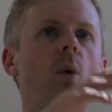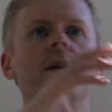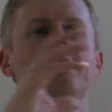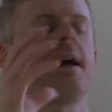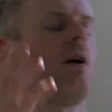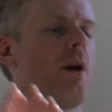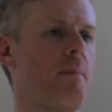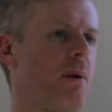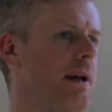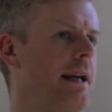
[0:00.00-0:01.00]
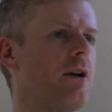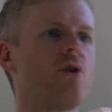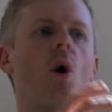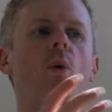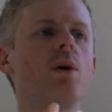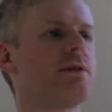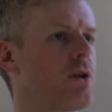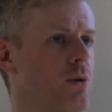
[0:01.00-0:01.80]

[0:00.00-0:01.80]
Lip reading: wanting to get on a plane or not wanting to